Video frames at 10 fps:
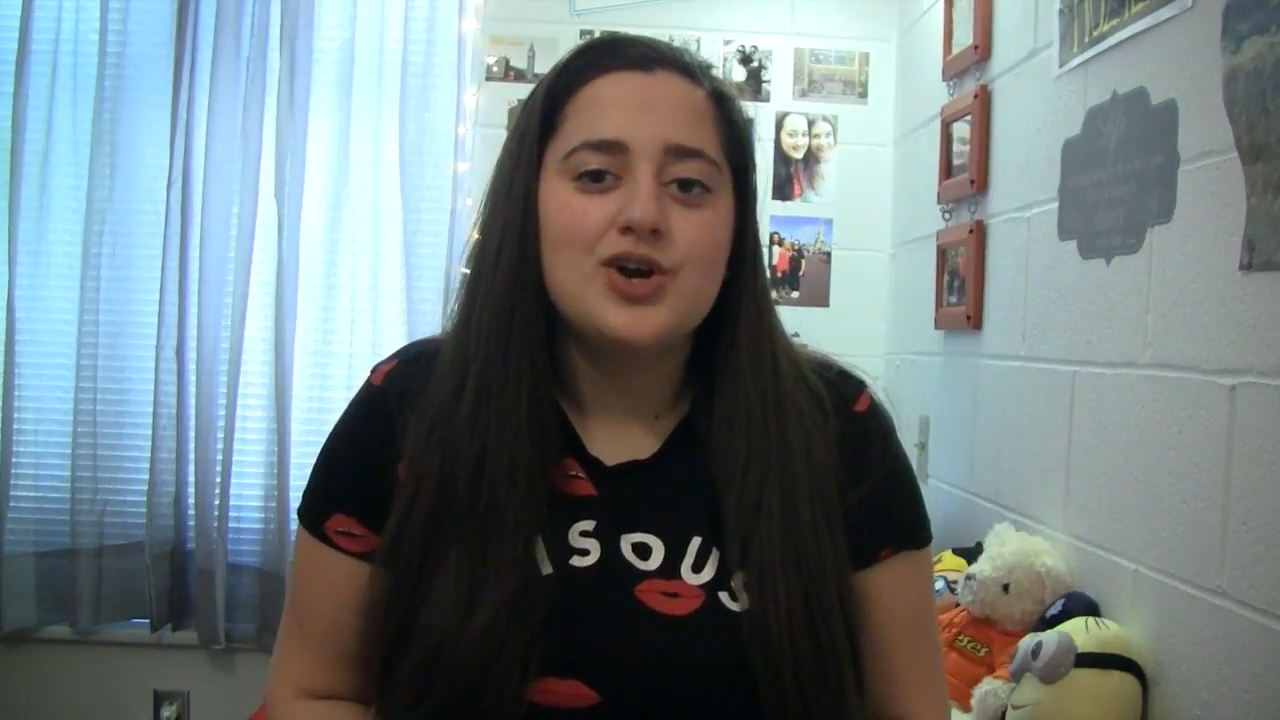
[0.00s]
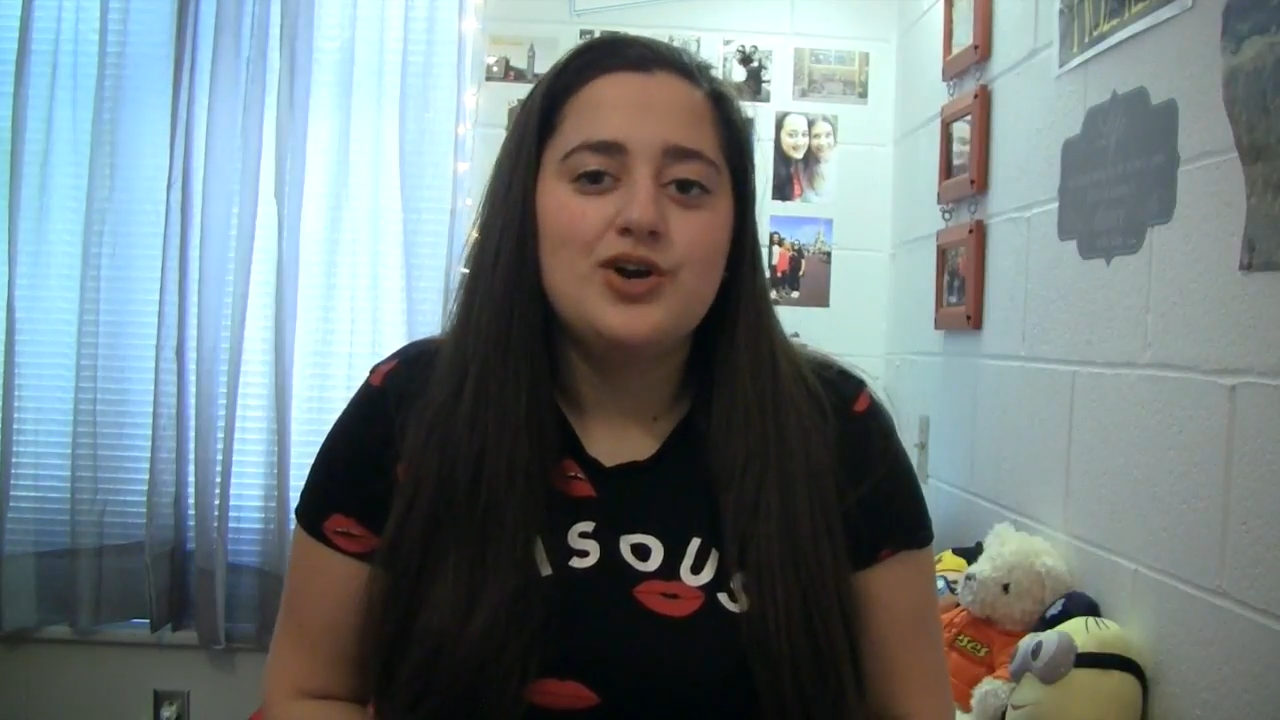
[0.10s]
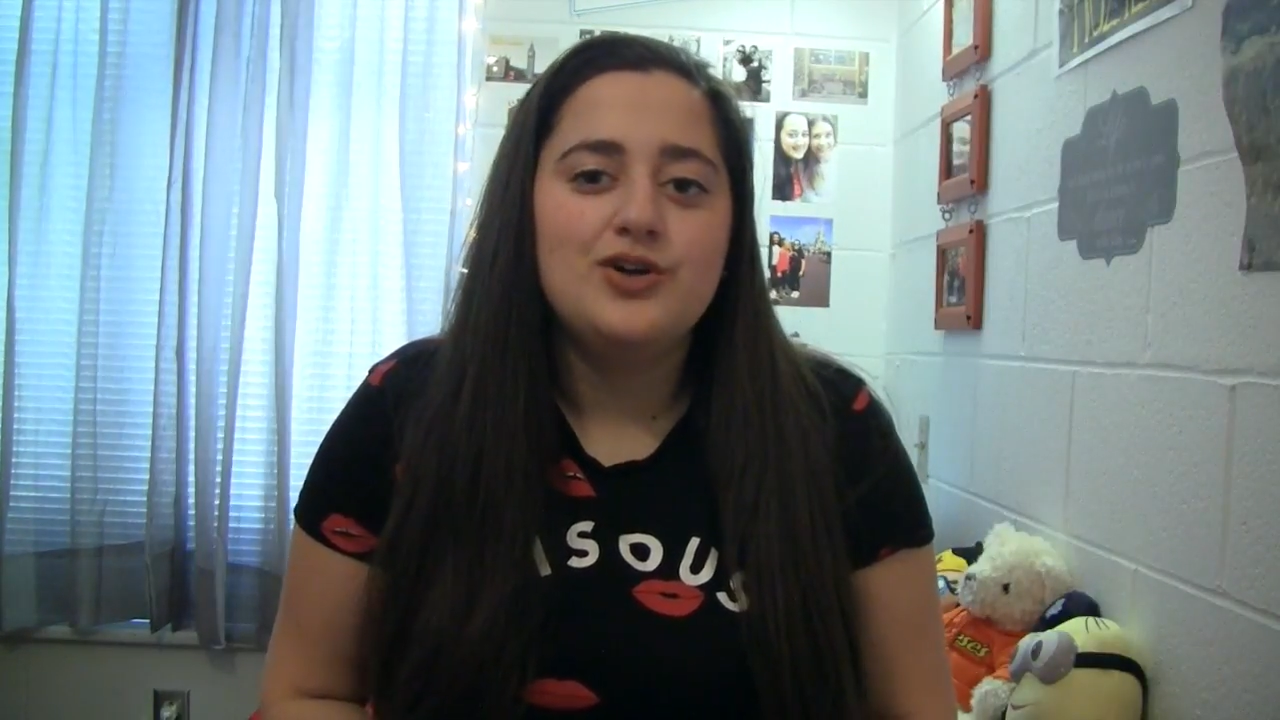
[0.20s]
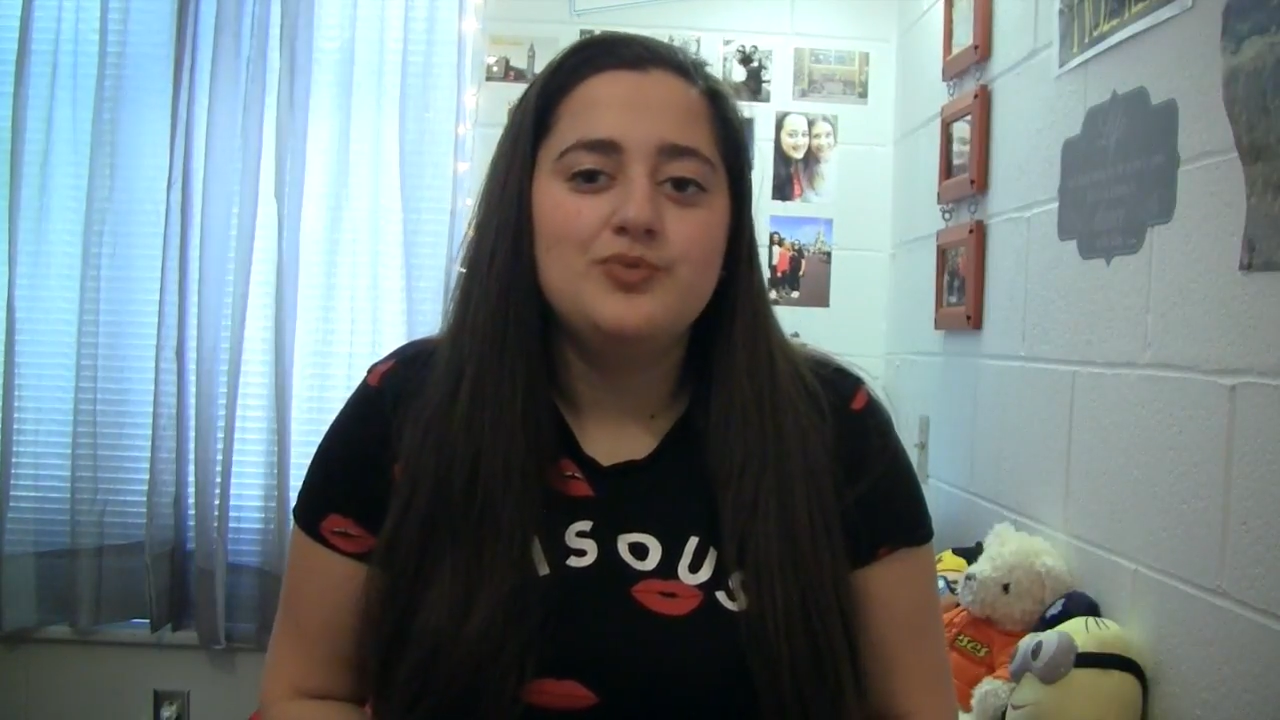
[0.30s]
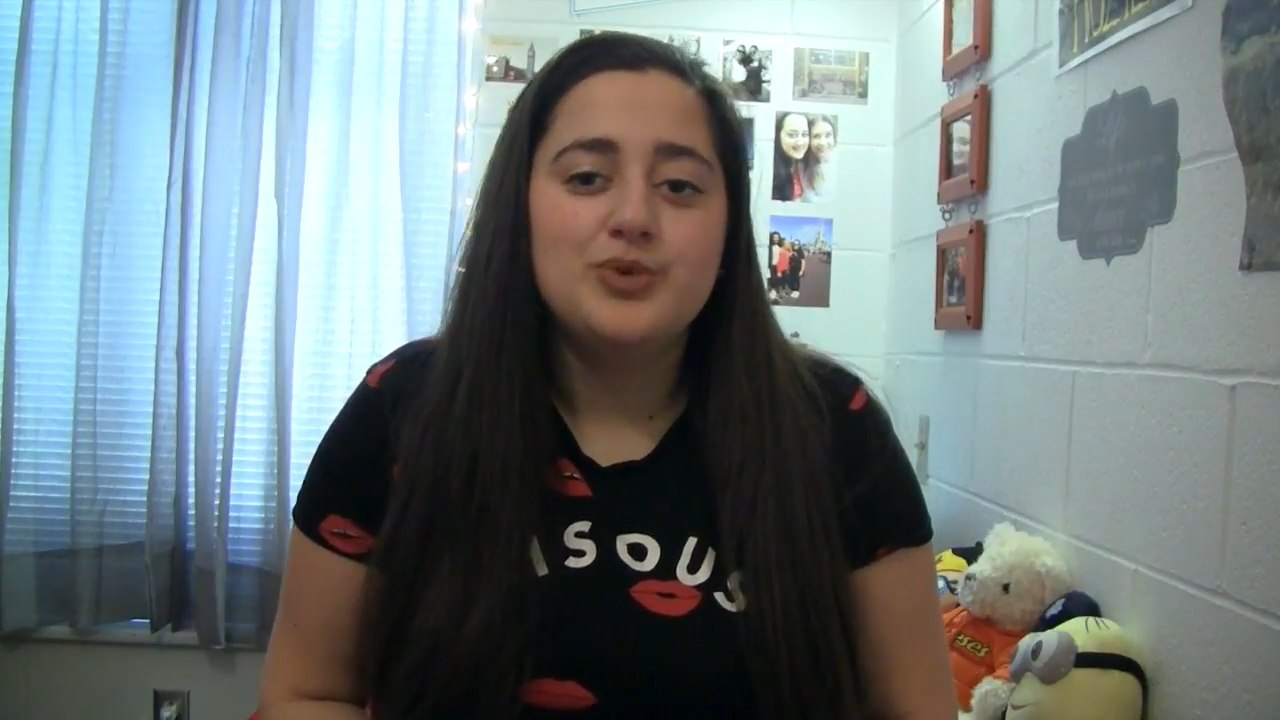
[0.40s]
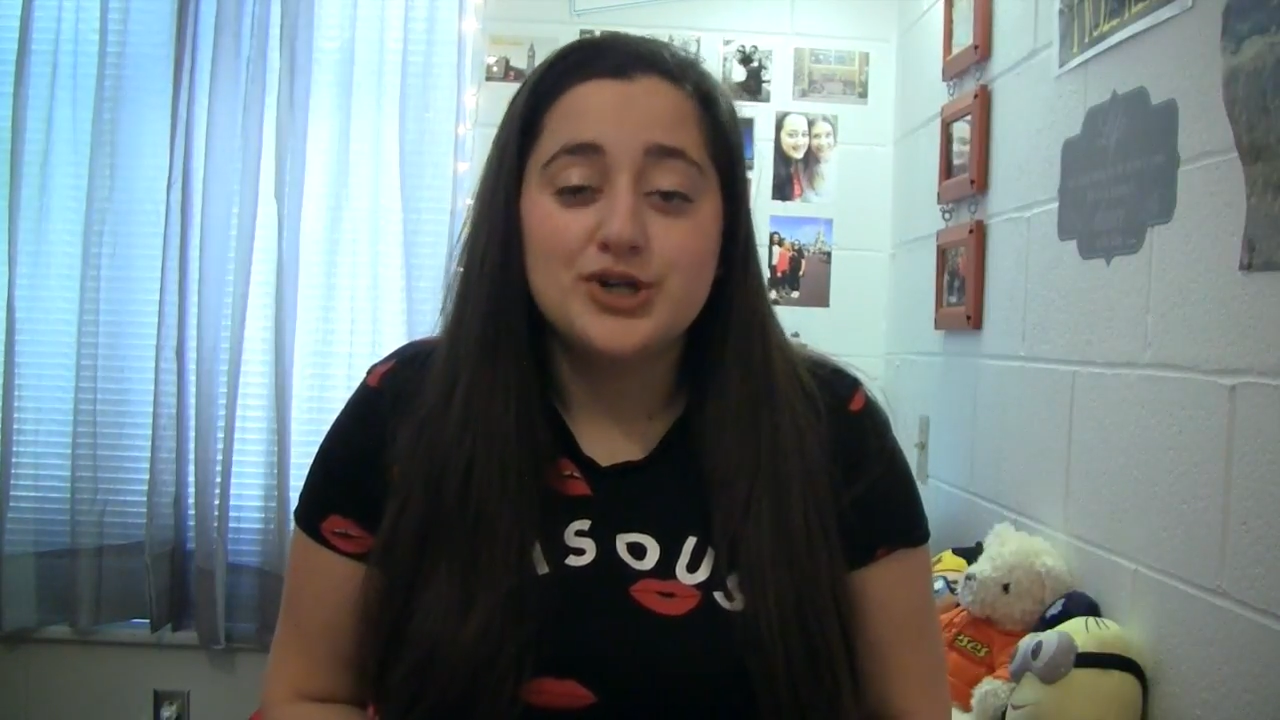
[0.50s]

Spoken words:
called